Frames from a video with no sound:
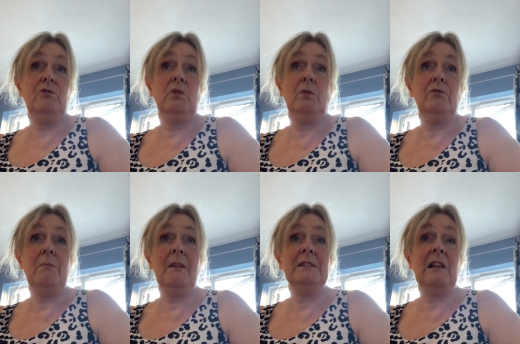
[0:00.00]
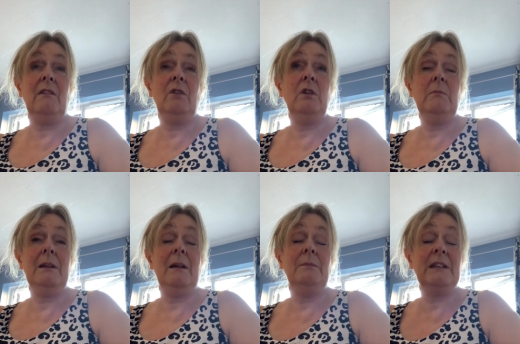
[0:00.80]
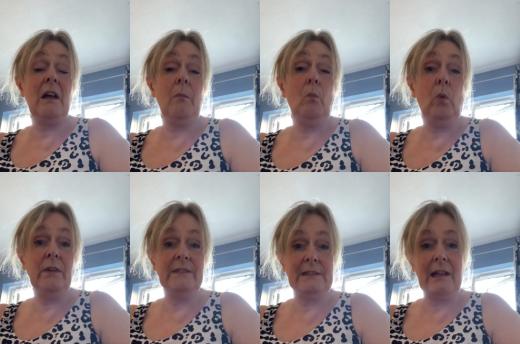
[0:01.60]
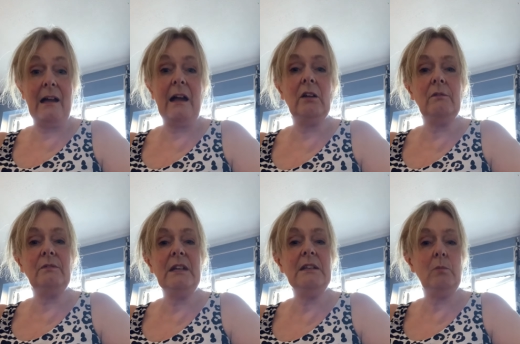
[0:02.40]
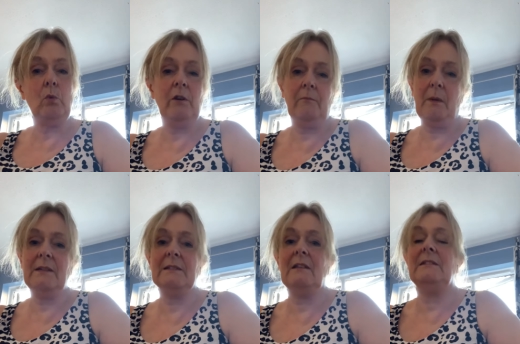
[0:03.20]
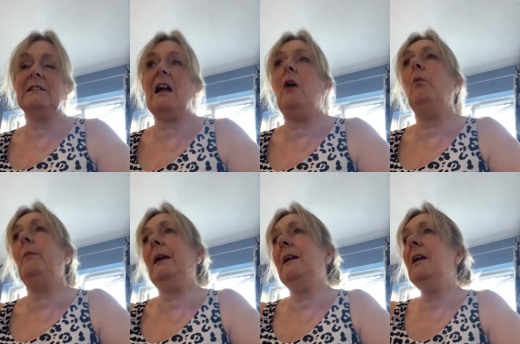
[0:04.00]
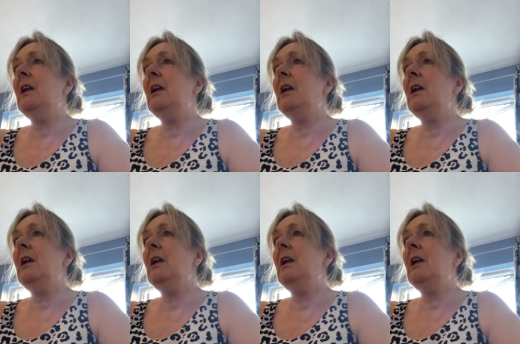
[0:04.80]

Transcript: two or three months, I've only been able to get up one stair and I've needed one of my sons to help me.